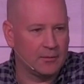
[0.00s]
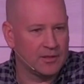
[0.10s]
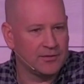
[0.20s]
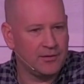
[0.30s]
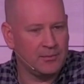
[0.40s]
What
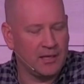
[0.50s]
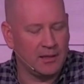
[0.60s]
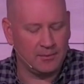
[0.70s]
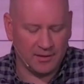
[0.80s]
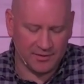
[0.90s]
does he mean? He
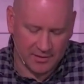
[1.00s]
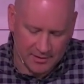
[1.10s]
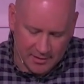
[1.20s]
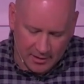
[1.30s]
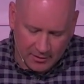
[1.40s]
means this
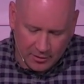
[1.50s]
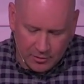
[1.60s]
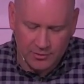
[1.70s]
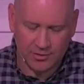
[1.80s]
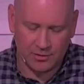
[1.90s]
that
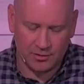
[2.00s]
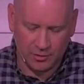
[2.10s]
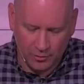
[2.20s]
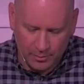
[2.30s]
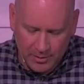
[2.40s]
those
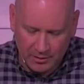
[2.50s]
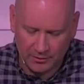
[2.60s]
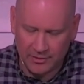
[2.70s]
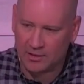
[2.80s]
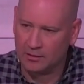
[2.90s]
who
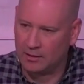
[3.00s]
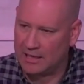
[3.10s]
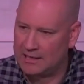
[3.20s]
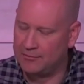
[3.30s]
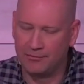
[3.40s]
build their
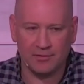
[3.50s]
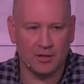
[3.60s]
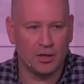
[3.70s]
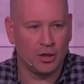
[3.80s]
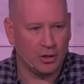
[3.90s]
life
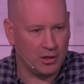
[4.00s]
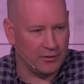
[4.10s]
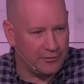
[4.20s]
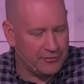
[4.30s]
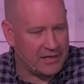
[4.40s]
on
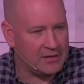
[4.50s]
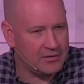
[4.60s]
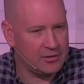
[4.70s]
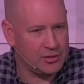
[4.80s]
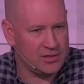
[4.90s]
faith
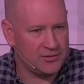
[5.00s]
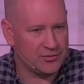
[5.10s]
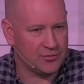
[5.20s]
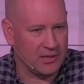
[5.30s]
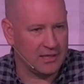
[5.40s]
in Jesus
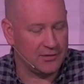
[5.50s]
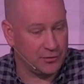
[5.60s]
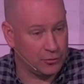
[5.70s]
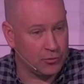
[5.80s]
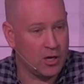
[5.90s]
Christ,
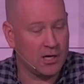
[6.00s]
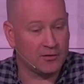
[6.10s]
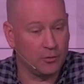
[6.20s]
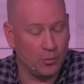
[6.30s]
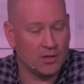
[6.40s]
the rock,
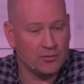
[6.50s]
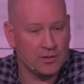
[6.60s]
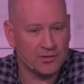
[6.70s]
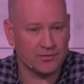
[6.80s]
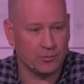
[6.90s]
the one who
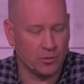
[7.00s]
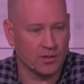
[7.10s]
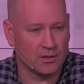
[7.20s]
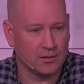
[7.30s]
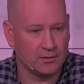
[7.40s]
does the
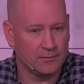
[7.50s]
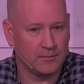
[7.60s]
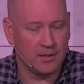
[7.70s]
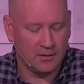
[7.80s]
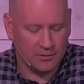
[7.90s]
work,
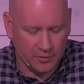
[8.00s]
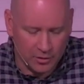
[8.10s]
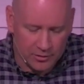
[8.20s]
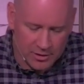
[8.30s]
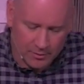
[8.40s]

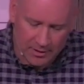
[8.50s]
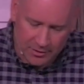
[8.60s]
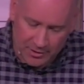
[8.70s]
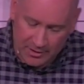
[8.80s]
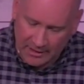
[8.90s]
those who
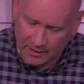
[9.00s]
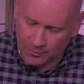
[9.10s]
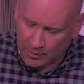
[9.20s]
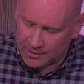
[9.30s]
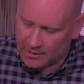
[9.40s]
understand
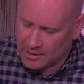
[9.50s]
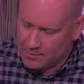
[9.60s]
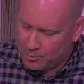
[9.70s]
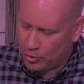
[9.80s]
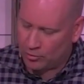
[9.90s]
what
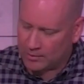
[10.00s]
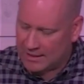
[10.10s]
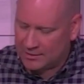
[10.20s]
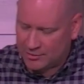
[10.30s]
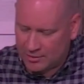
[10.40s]
Paul
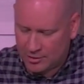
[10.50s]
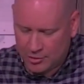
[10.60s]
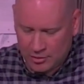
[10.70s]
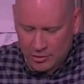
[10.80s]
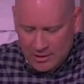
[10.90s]
writes to the
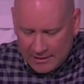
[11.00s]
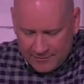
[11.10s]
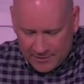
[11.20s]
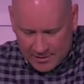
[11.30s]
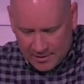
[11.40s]
church in
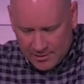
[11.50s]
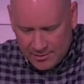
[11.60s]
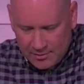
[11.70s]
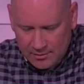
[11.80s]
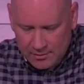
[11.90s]
Ephesus.